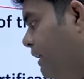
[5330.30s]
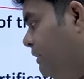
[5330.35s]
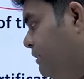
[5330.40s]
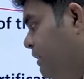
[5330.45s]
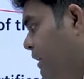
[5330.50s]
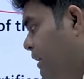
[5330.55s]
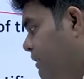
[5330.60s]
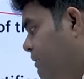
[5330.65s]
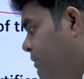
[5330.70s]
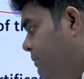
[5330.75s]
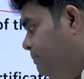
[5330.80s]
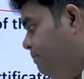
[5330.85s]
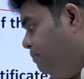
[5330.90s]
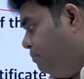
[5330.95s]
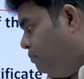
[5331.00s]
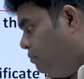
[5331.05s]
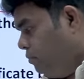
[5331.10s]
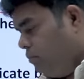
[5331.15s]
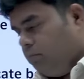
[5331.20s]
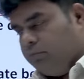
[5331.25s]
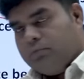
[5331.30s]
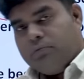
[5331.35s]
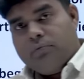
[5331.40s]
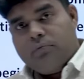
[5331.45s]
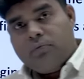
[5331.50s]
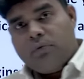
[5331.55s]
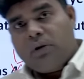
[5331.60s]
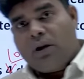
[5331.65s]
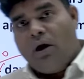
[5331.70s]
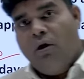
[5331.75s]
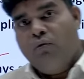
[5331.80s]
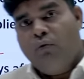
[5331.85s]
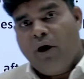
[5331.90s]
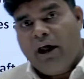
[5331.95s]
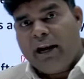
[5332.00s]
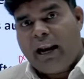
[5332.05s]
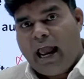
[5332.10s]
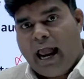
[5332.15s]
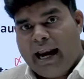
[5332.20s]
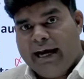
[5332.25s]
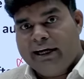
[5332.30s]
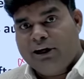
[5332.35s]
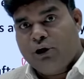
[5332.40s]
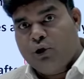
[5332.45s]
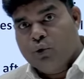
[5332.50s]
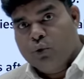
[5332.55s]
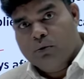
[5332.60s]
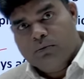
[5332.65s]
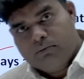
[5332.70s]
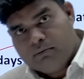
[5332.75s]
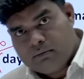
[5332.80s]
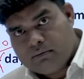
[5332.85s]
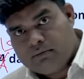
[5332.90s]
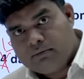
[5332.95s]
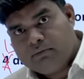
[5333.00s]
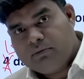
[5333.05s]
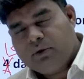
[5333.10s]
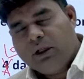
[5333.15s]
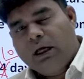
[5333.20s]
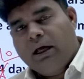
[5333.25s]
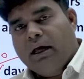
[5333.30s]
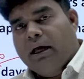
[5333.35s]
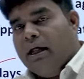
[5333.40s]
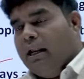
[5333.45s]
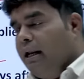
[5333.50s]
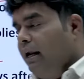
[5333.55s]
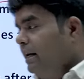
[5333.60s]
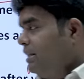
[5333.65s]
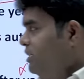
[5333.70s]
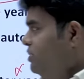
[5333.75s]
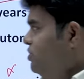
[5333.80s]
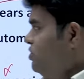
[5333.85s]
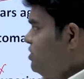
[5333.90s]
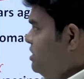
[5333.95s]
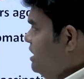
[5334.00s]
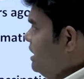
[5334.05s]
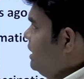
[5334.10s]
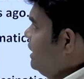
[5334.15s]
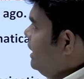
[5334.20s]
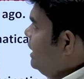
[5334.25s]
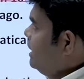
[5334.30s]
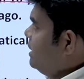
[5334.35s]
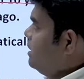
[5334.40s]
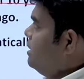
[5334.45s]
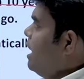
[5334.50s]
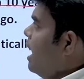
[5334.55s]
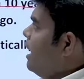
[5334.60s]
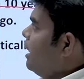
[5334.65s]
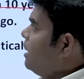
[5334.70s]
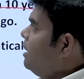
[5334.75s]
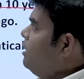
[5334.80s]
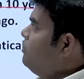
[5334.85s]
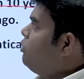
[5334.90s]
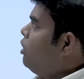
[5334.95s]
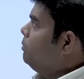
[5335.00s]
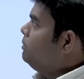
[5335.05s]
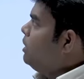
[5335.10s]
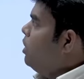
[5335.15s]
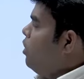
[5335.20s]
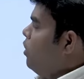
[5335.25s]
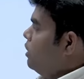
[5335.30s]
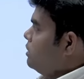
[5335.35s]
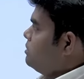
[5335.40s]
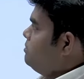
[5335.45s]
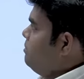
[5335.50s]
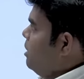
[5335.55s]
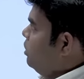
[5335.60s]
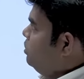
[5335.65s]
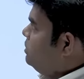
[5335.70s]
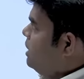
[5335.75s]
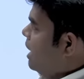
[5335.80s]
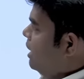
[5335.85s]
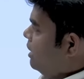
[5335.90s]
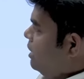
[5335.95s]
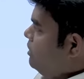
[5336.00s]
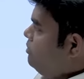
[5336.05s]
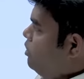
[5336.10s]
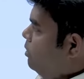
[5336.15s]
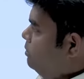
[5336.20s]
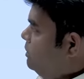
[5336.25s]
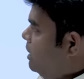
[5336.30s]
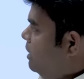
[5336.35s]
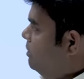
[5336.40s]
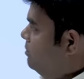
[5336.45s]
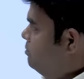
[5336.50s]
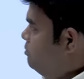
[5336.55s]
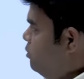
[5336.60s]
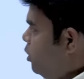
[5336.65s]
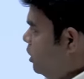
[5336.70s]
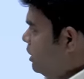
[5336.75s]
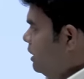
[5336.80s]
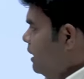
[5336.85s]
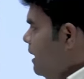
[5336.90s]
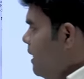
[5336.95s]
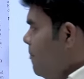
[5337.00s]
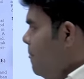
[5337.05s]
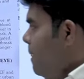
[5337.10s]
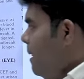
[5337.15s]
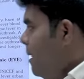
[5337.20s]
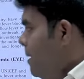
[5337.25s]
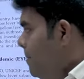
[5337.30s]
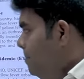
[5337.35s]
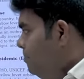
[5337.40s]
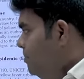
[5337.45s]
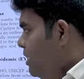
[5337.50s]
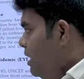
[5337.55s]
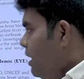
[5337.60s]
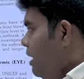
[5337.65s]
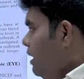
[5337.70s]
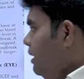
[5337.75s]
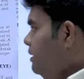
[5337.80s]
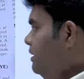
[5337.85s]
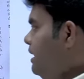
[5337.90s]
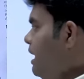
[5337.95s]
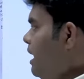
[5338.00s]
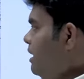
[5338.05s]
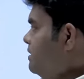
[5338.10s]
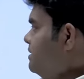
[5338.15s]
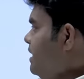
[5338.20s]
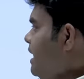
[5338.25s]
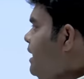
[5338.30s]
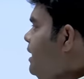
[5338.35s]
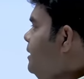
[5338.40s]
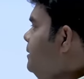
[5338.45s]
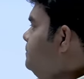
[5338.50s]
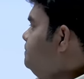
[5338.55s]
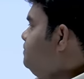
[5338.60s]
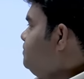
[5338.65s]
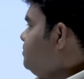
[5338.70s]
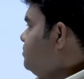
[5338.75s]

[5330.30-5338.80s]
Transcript: answer is 1 and 2. Let's see it directly from the horse mouth, directly from the book. They are saying